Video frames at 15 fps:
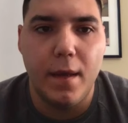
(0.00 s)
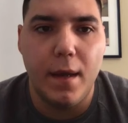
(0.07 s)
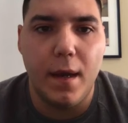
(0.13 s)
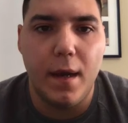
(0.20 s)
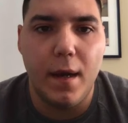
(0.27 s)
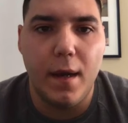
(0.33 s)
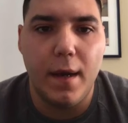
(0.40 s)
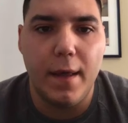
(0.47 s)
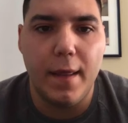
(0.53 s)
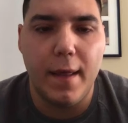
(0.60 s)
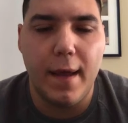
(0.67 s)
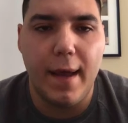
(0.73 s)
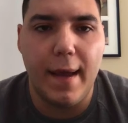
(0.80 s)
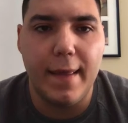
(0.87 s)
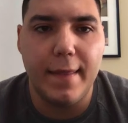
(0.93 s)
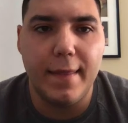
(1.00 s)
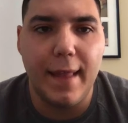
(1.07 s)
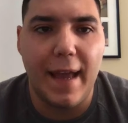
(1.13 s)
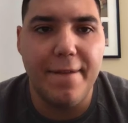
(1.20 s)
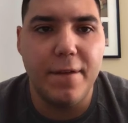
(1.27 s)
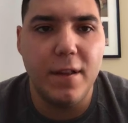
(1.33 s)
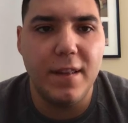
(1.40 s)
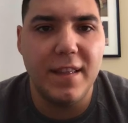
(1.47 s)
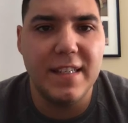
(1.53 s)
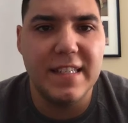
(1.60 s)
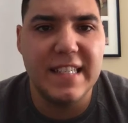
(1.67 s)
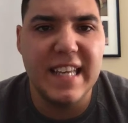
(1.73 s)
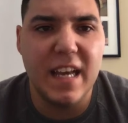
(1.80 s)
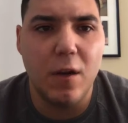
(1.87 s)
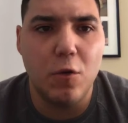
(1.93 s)
I feel like this
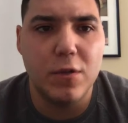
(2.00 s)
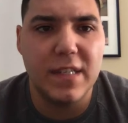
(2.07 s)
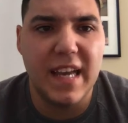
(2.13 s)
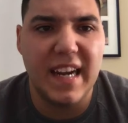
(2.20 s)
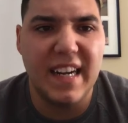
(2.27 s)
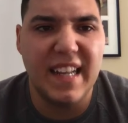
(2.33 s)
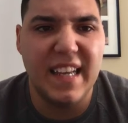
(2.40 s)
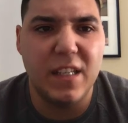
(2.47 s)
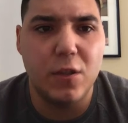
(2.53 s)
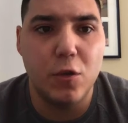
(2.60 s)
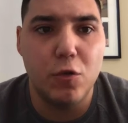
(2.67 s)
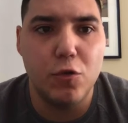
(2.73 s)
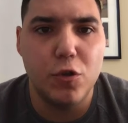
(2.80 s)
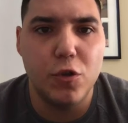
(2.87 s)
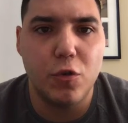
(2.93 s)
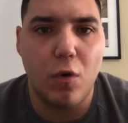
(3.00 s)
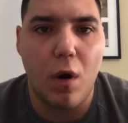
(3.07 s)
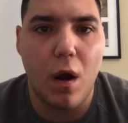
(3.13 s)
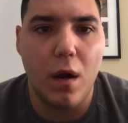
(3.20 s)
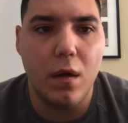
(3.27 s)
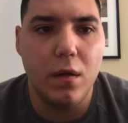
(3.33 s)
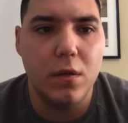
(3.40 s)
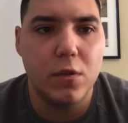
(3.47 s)
yellow is kind of like too strong,